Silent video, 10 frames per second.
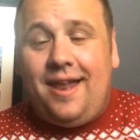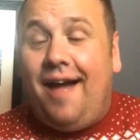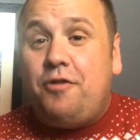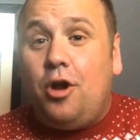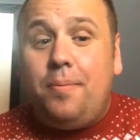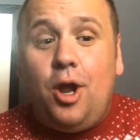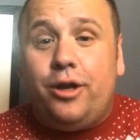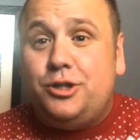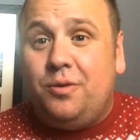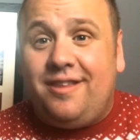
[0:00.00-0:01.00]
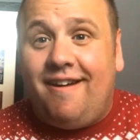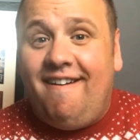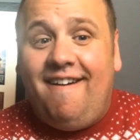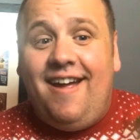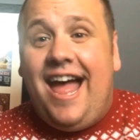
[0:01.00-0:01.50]
I've got to be honest with you,
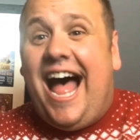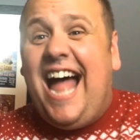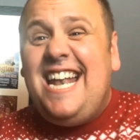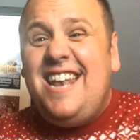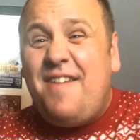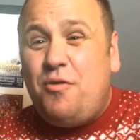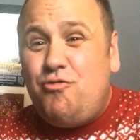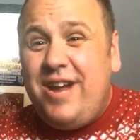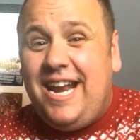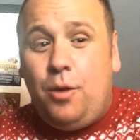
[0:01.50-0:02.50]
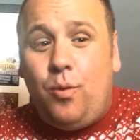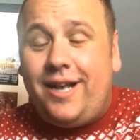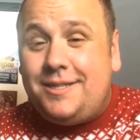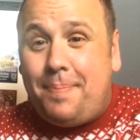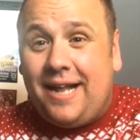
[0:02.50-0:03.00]
I never really went
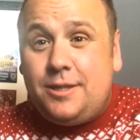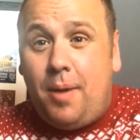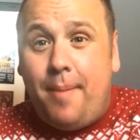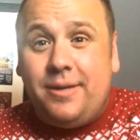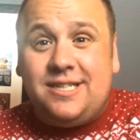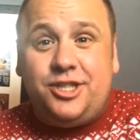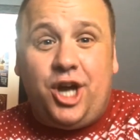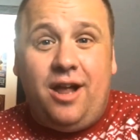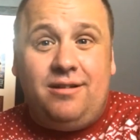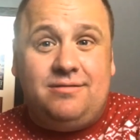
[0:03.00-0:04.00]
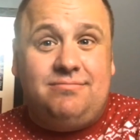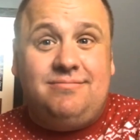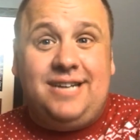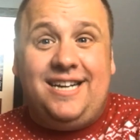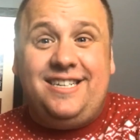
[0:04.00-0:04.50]
to pantomime as a child.
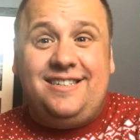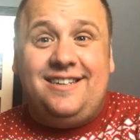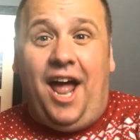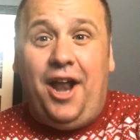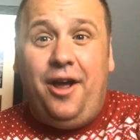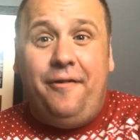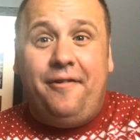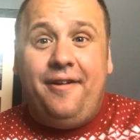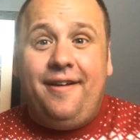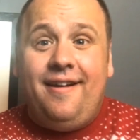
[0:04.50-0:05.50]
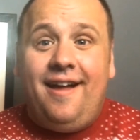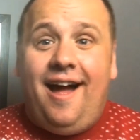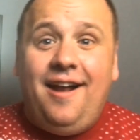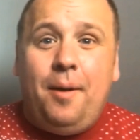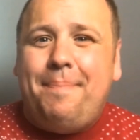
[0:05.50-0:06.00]
I didn't, I know.
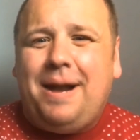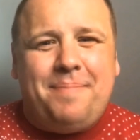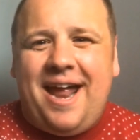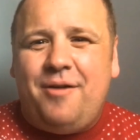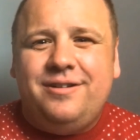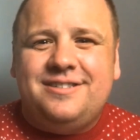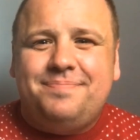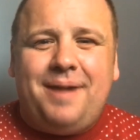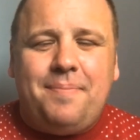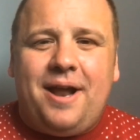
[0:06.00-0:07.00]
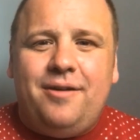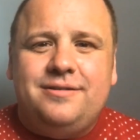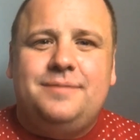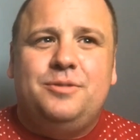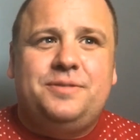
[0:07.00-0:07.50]
Bad parents,
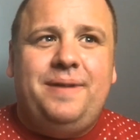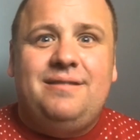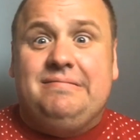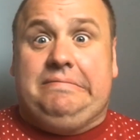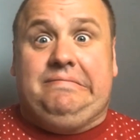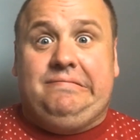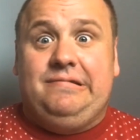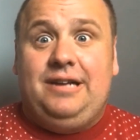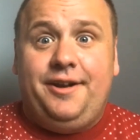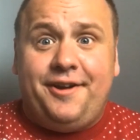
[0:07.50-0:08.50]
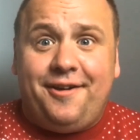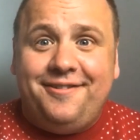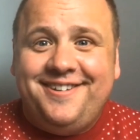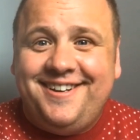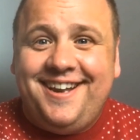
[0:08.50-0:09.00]
must have been, I don't know.
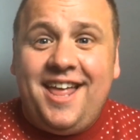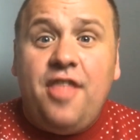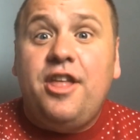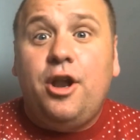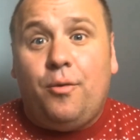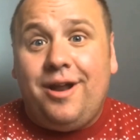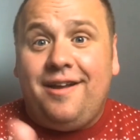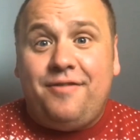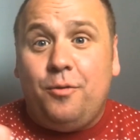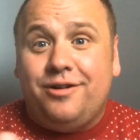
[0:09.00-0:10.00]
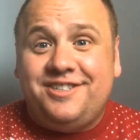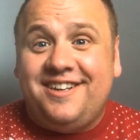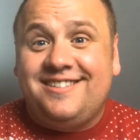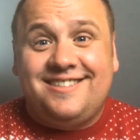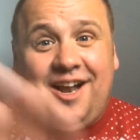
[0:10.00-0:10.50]
They're not really, if they're watching
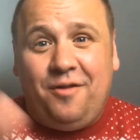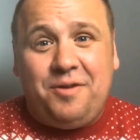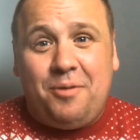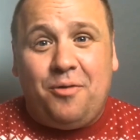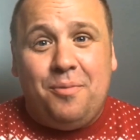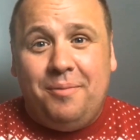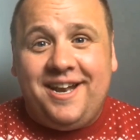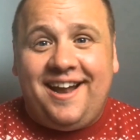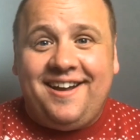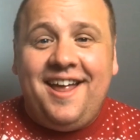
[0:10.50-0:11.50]
this. I love you both, Mum and Dad.